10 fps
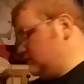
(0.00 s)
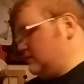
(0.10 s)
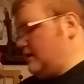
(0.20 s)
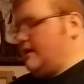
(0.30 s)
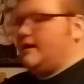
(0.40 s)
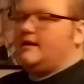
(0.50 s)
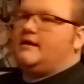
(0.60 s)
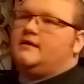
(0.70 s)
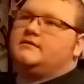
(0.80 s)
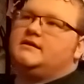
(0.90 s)

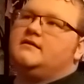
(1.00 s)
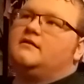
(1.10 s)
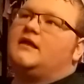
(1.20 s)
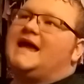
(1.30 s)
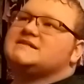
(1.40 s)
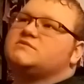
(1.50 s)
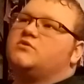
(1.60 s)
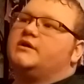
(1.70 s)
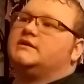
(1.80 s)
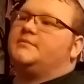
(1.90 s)
And the last
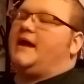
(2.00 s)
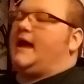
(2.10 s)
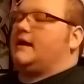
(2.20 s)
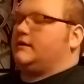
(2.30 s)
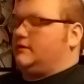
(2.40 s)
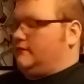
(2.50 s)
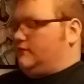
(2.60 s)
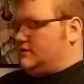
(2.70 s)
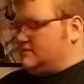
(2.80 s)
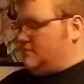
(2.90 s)
one in the pack
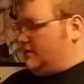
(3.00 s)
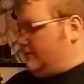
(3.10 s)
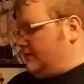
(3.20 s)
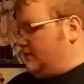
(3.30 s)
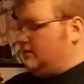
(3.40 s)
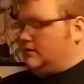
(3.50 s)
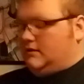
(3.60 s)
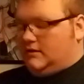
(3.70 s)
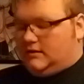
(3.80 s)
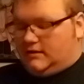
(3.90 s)
for this month
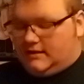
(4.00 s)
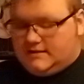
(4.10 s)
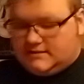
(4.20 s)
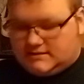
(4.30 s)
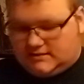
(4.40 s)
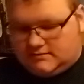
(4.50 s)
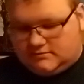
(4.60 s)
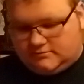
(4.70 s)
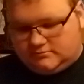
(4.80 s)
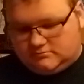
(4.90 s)
is
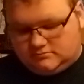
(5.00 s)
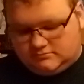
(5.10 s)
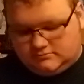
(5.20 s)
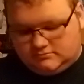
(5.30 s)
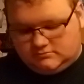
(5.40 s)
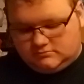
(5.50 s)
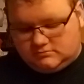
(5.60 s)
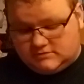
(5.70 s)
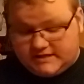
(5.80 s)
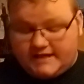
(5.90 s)

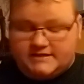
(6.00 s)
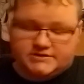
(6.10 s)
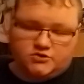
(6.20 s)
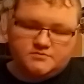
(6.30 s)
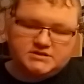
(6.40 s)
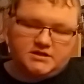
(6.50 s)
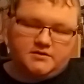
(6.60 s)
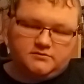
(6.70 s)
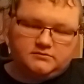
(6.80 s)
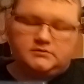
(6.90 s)
Dead in
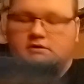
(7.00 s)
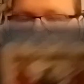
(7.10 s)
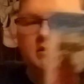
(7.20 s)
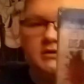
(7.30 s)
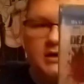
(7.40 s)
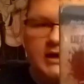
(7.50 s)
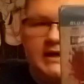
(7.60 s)
Tombstone. I